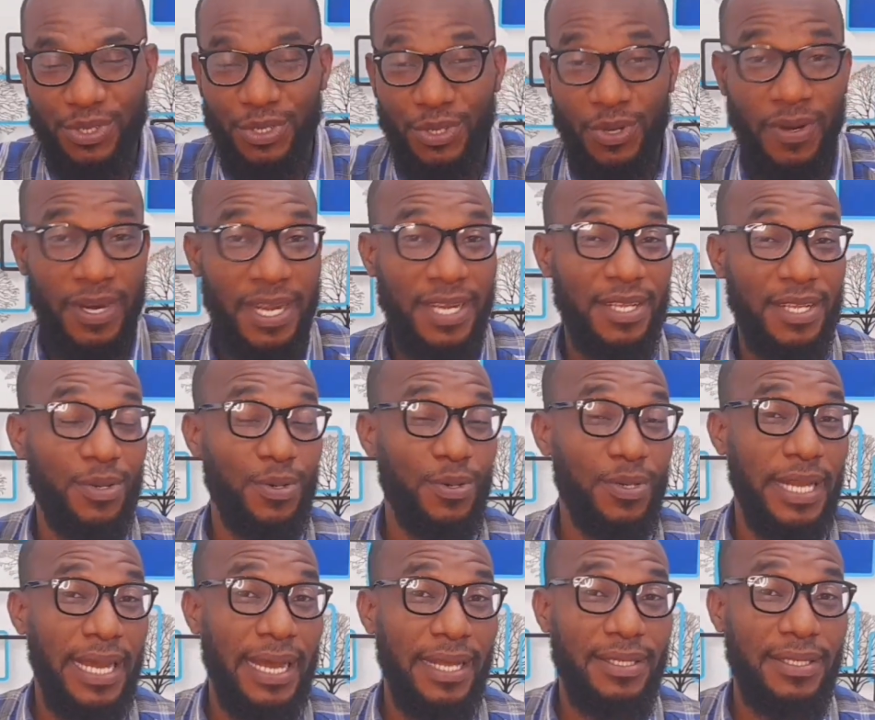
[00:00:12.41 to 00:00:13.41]
You already know
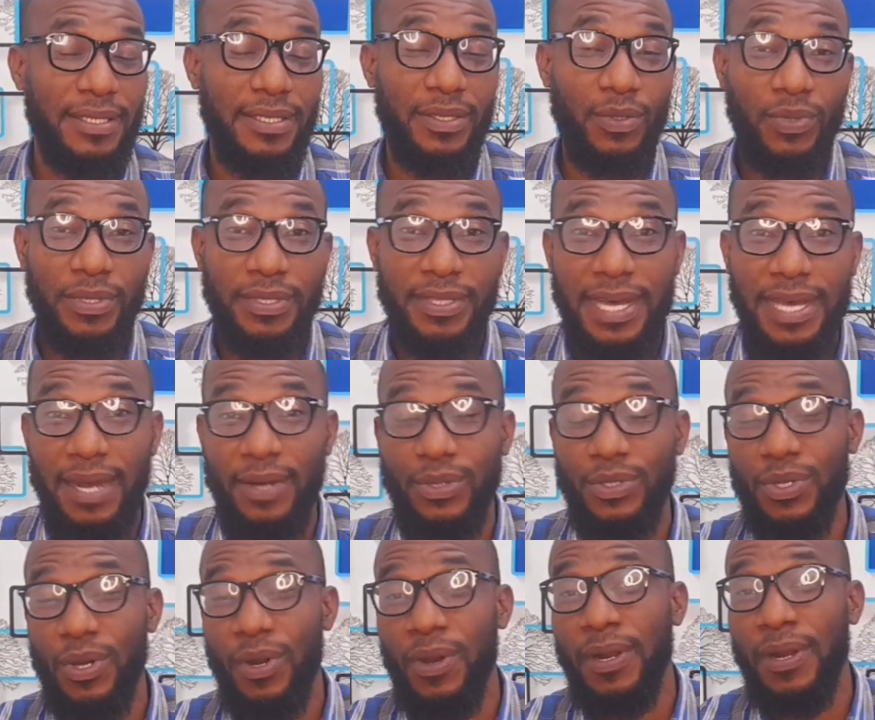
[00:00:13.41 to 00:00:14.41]
that without
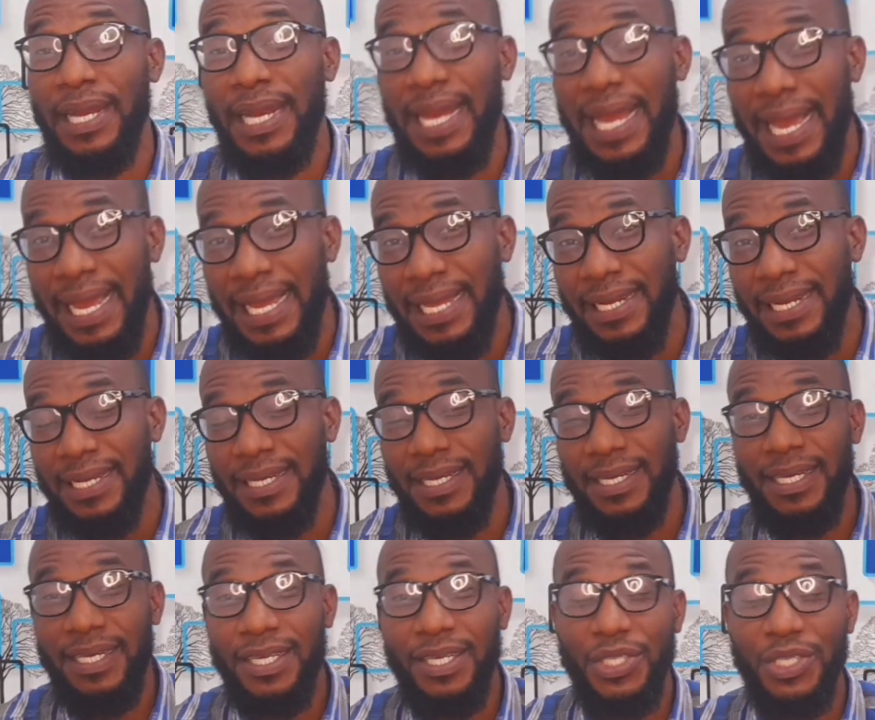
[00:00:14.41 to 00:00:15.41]
online,
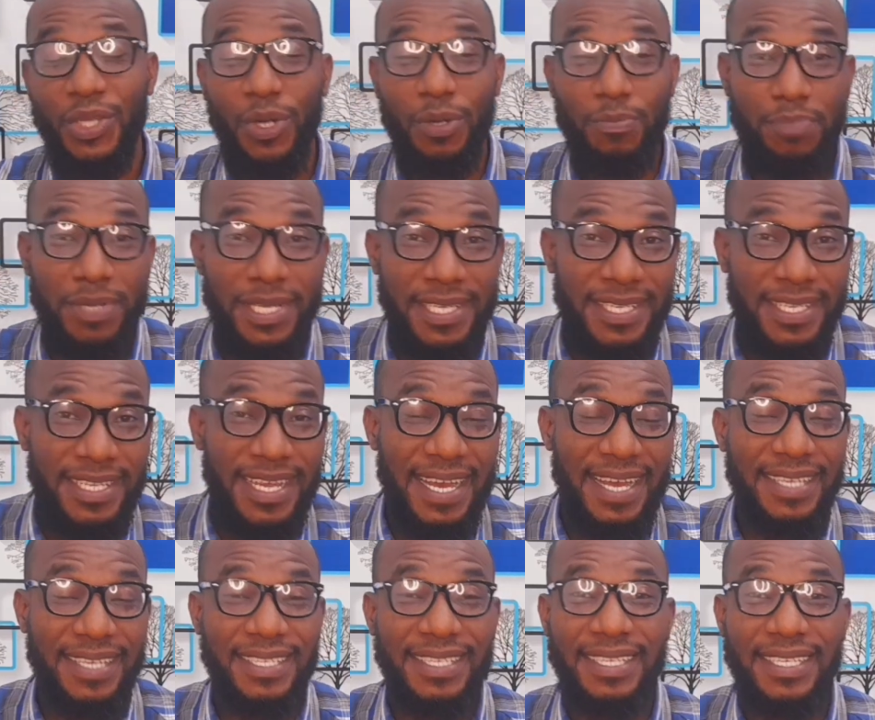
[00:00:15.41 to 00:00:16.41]
your
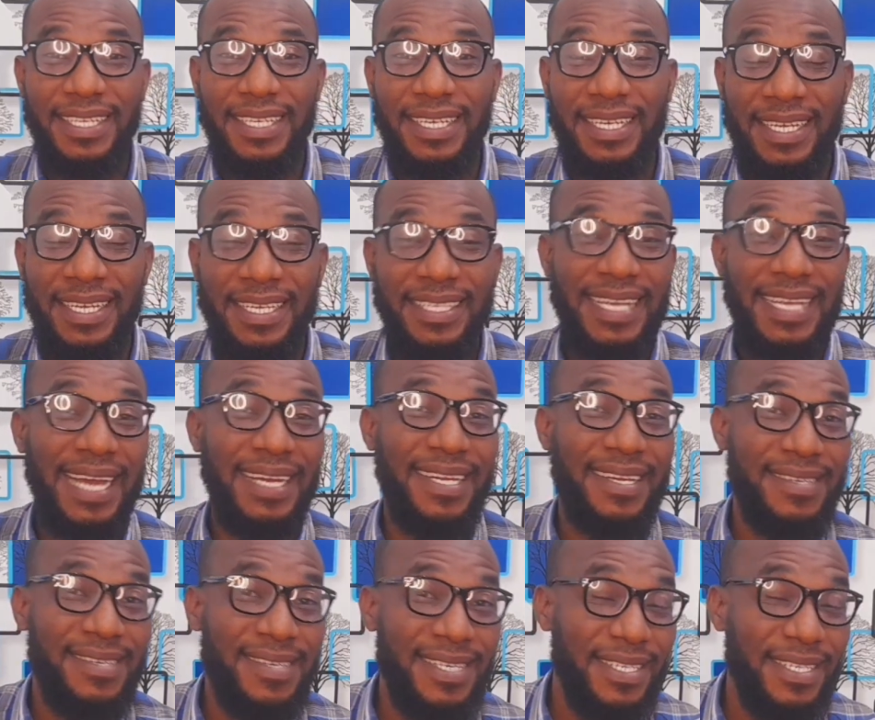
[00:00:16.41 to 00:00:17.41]
business is at
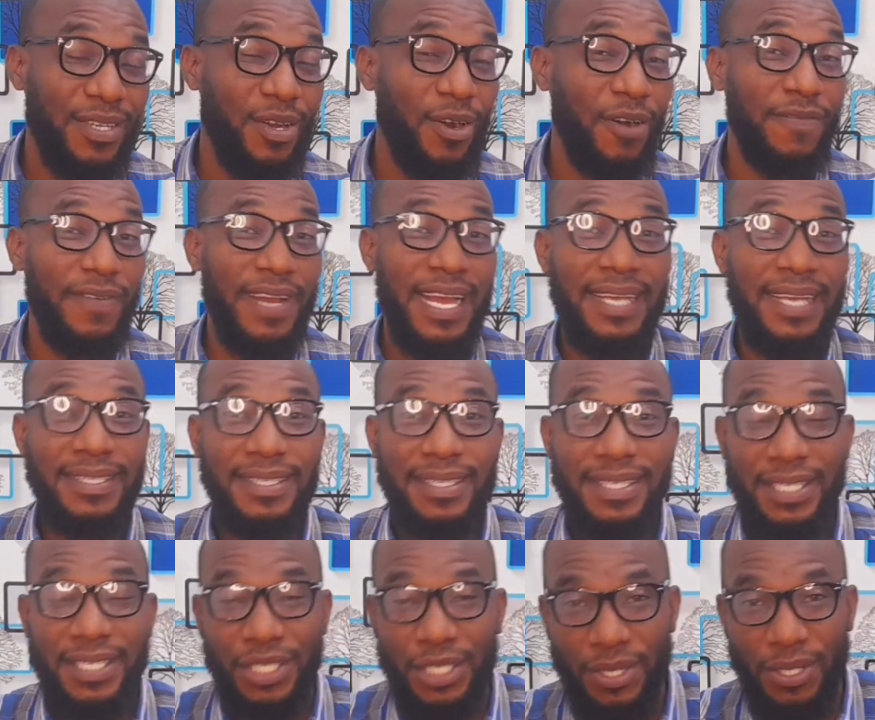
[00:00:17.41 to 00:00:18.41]
the risk of
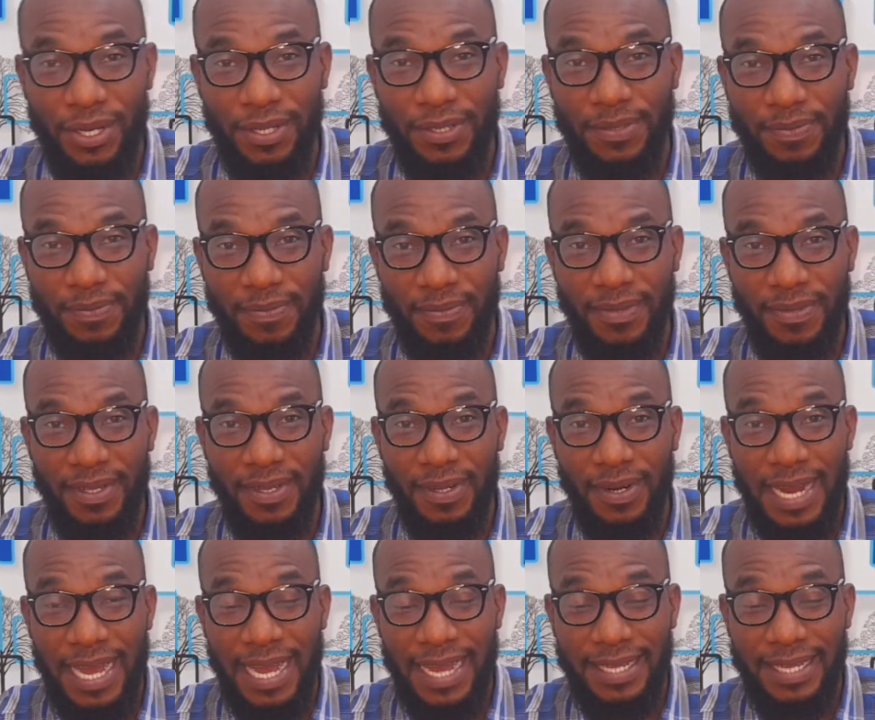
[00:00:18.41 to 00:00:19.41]
extinction,
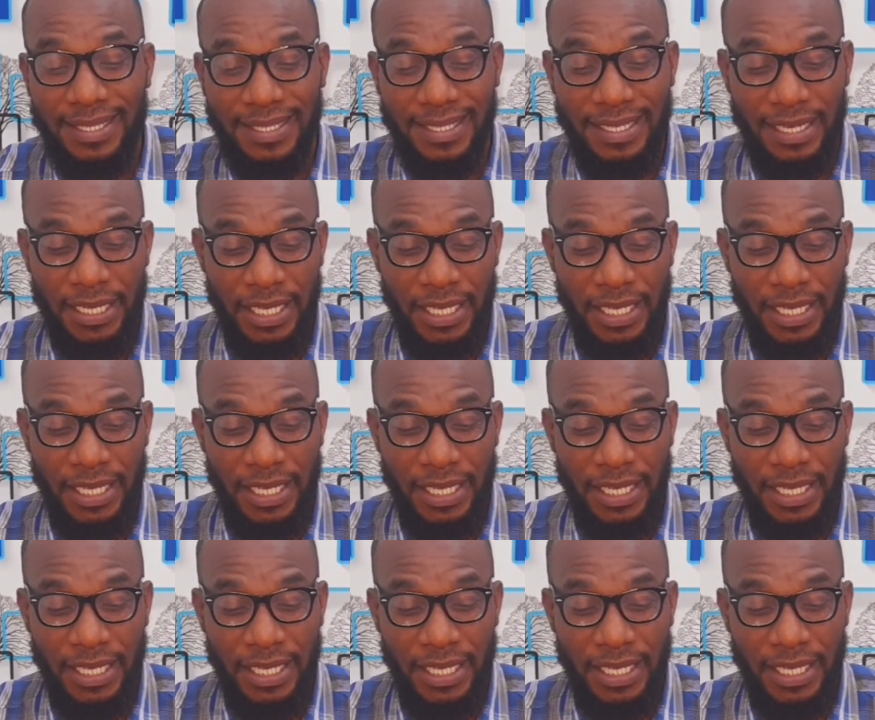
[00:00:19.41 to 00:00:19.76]
right?